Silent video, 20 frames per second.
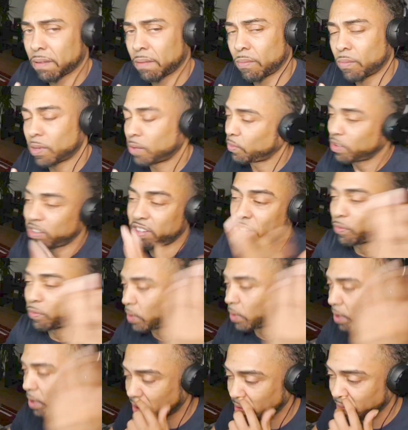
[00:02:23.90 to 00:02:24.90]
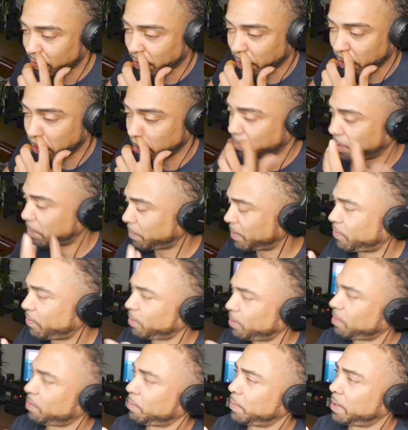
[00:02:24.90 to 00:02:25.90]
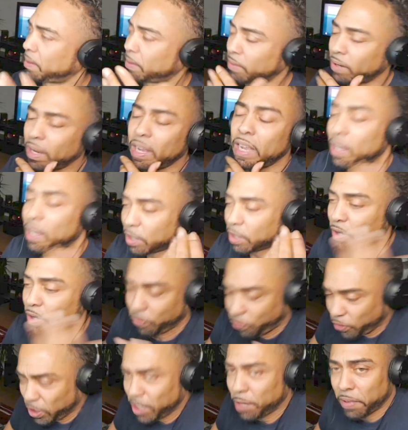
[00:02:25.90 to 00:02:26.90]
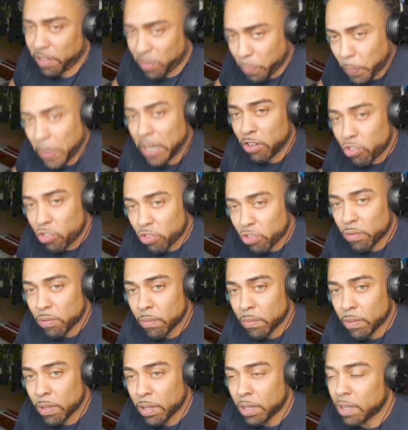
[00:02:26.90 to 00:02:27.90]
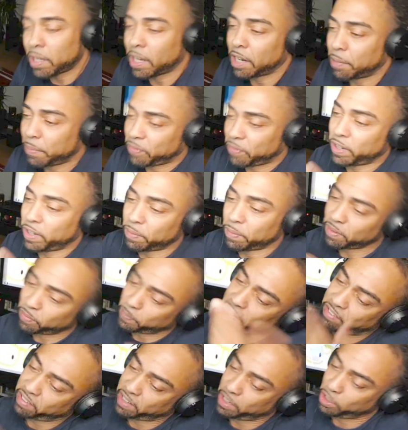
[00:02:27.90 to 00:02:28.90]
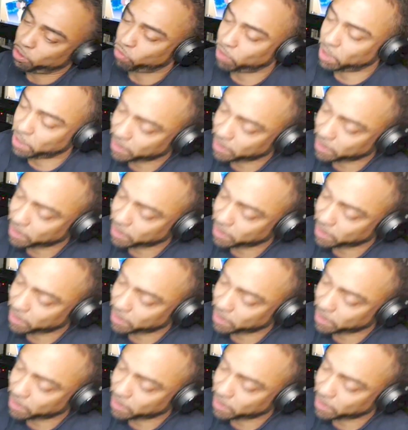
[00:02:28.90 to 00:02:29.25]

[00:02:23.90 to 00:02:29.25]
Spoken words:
Whichever one it is. Second Amendment, First Amendment. Freedom of speech. You're telling me freedom of speech and then you're trying to